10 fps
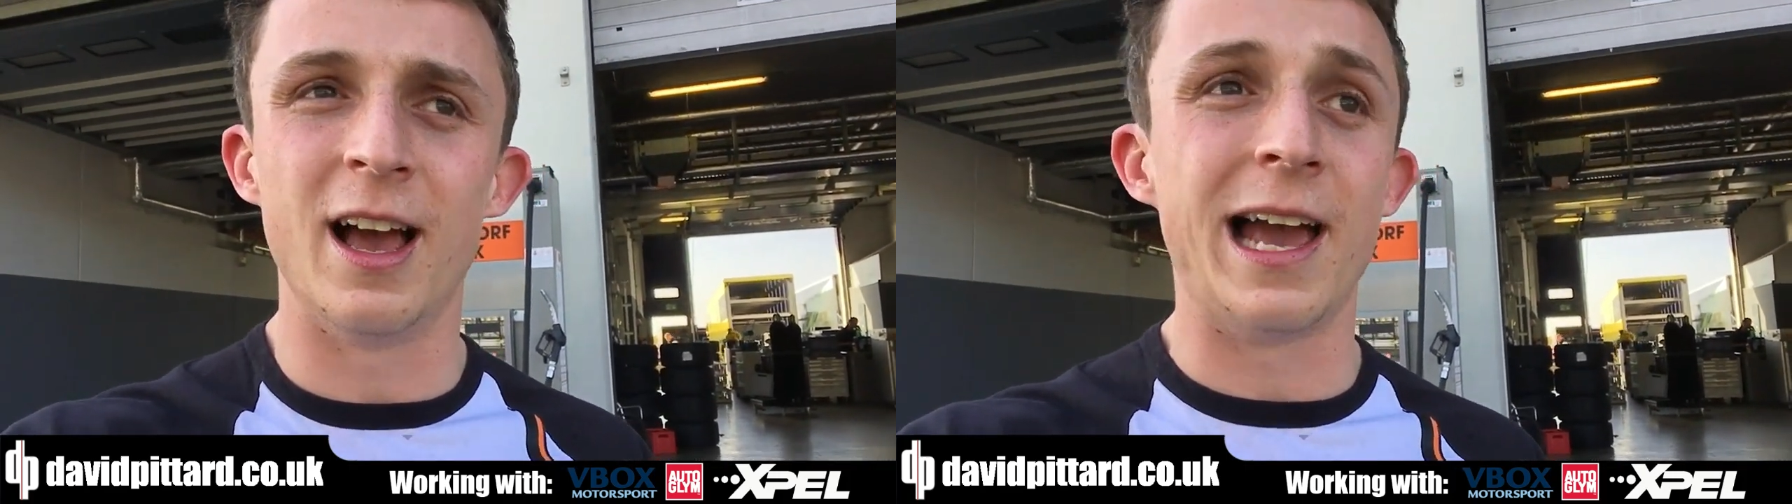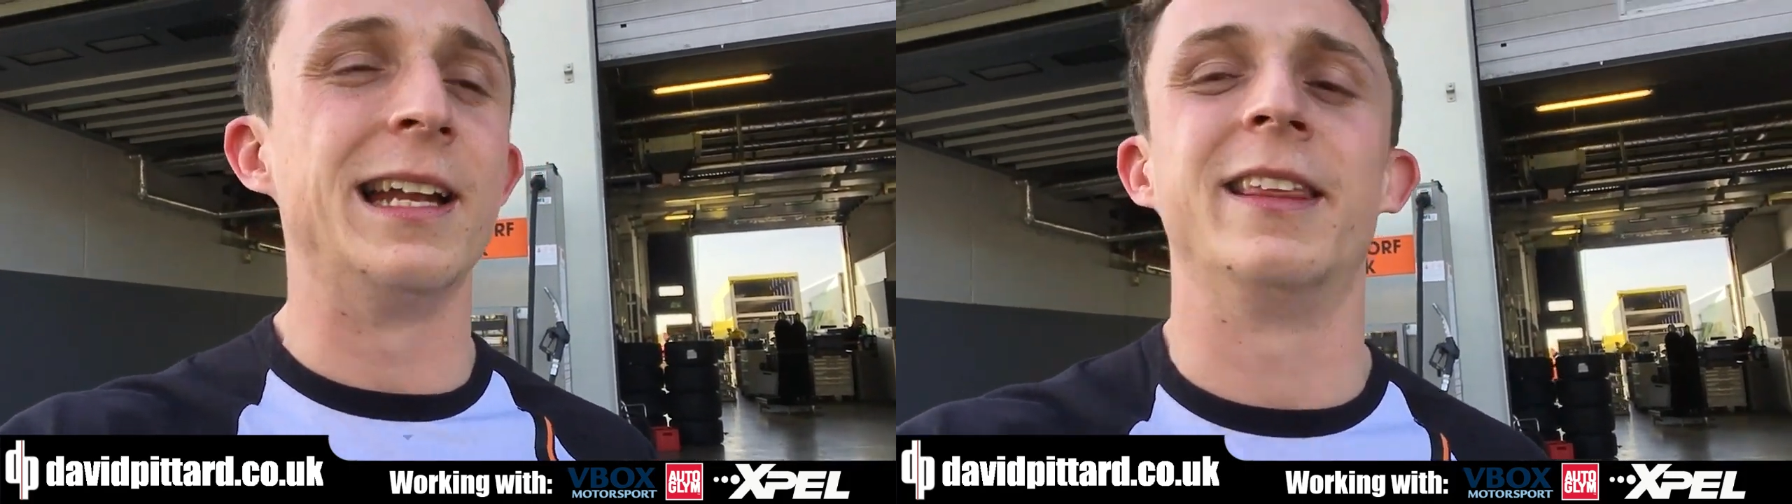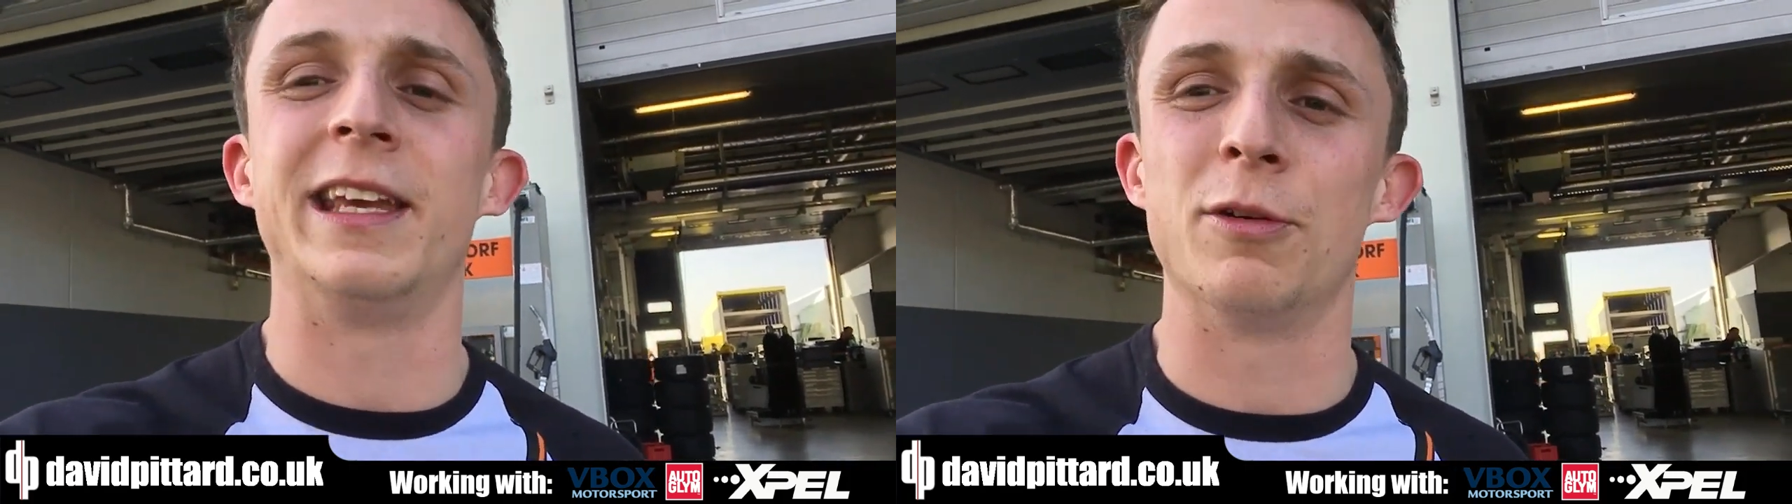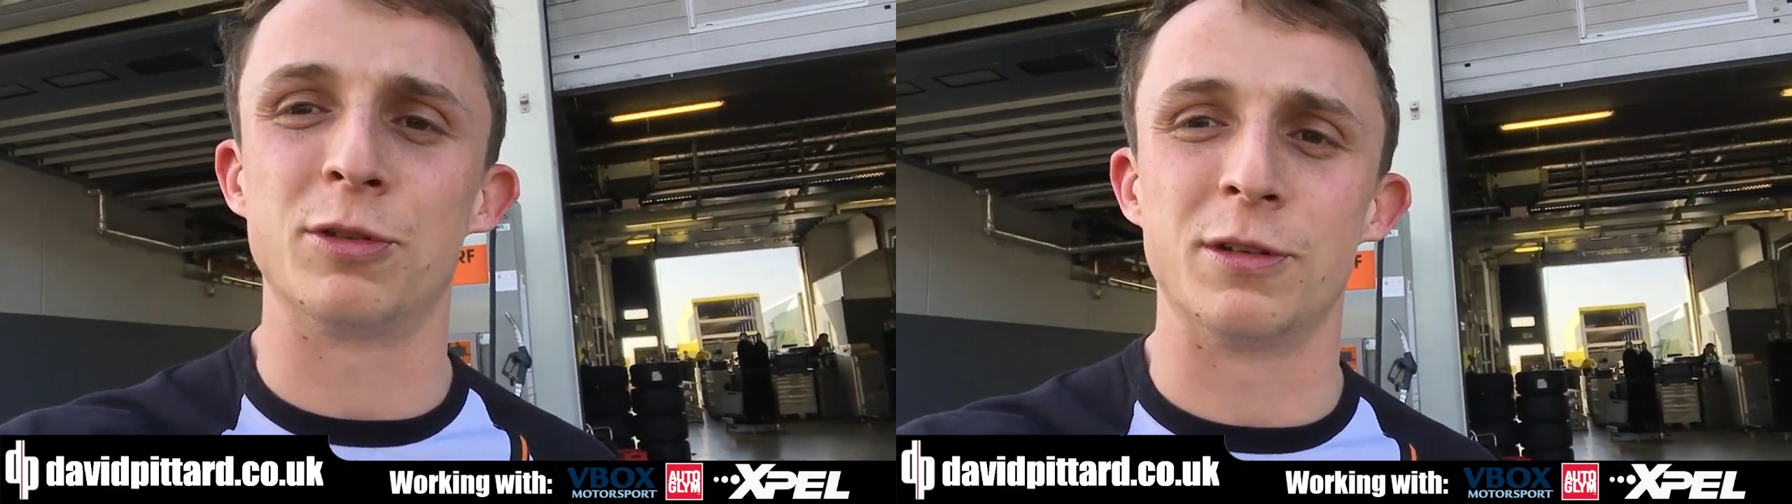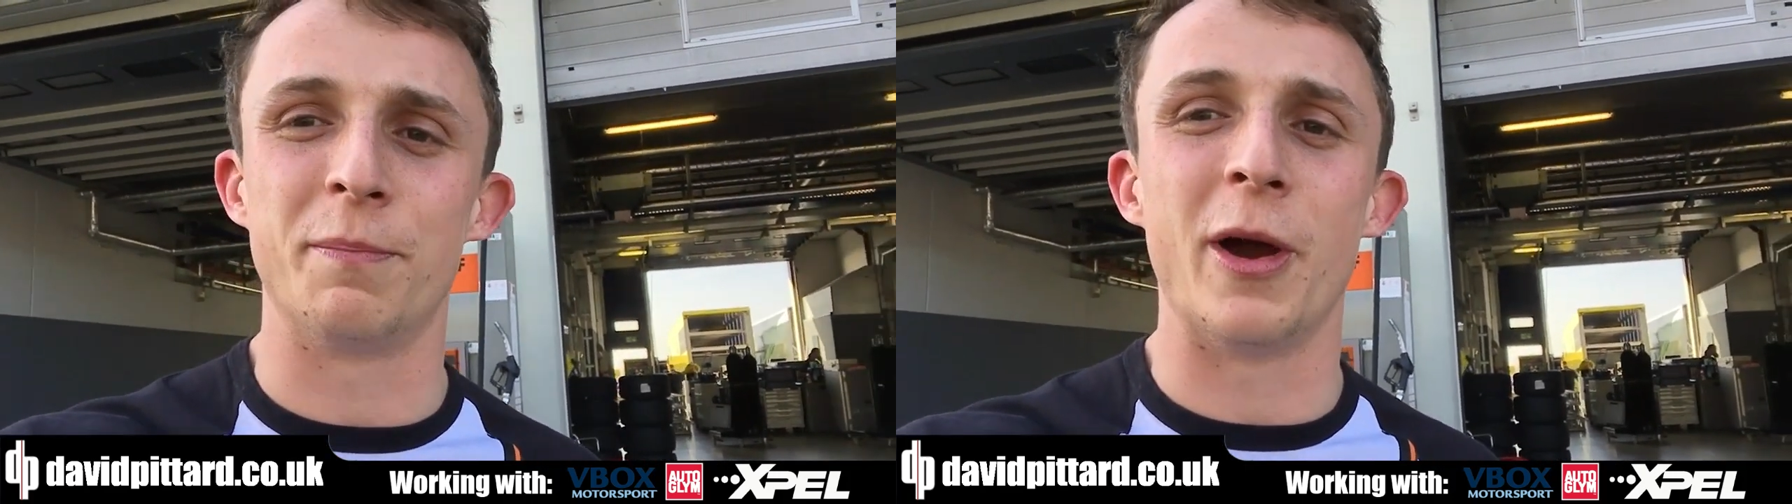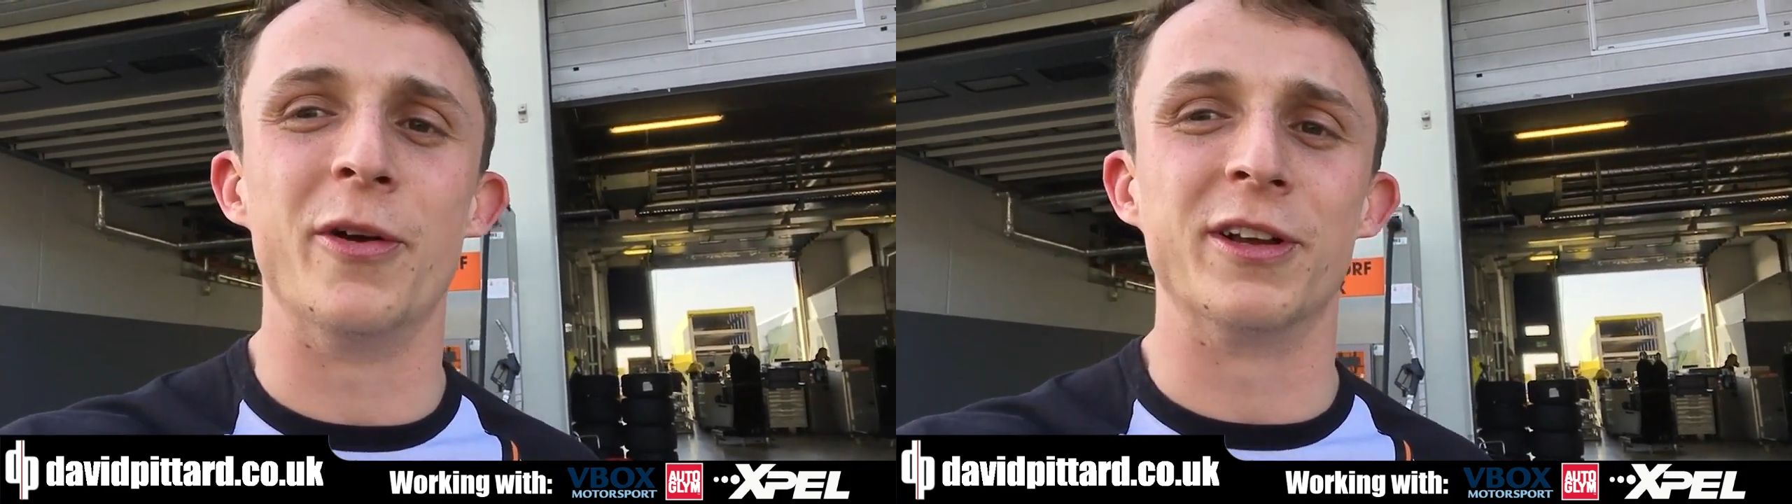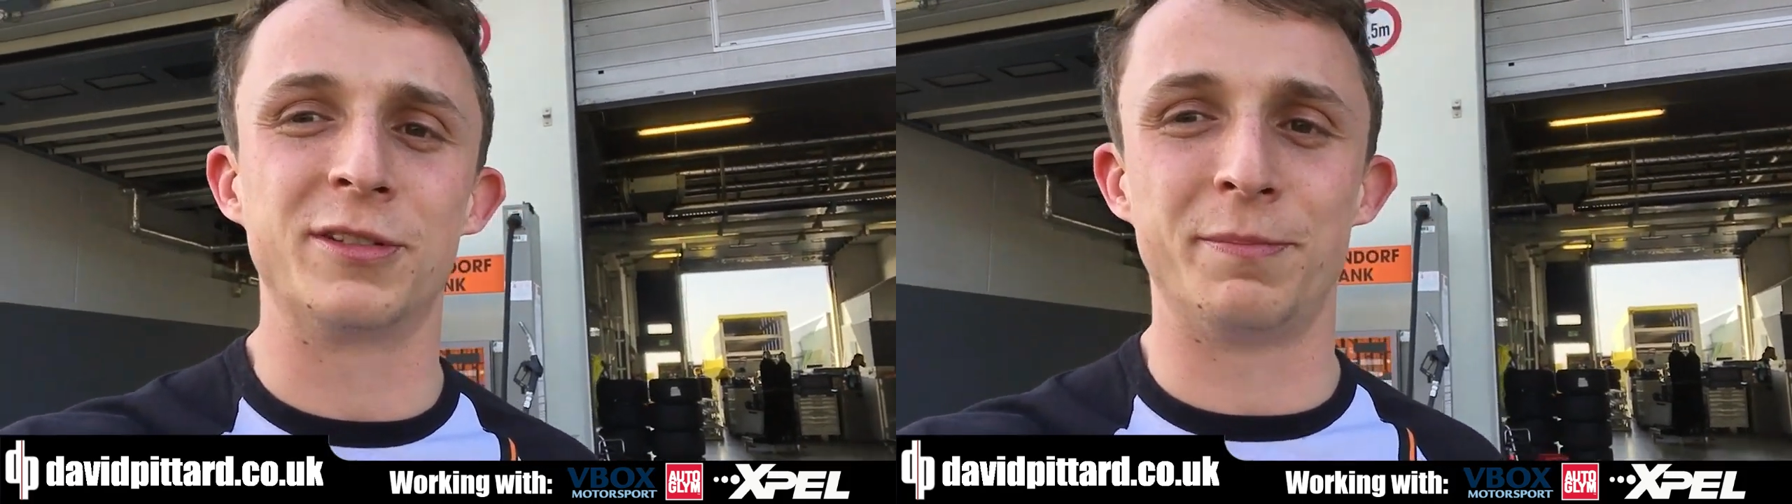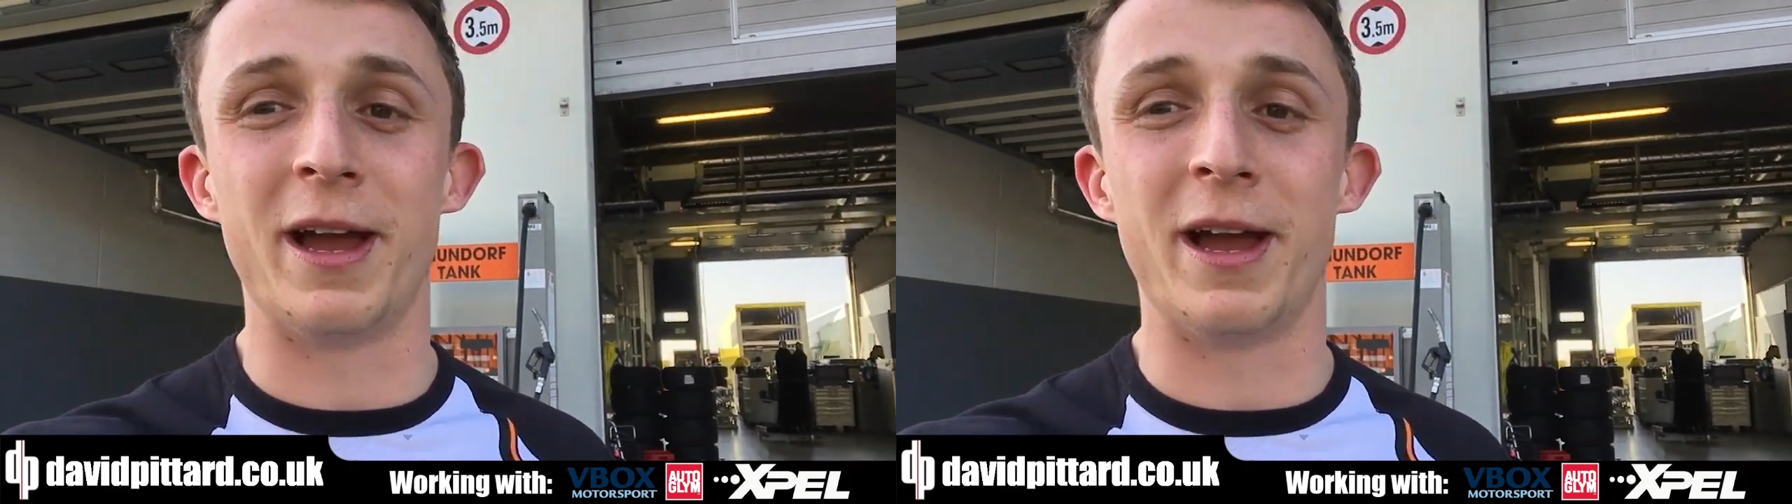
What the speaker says: Anything else was a bonus,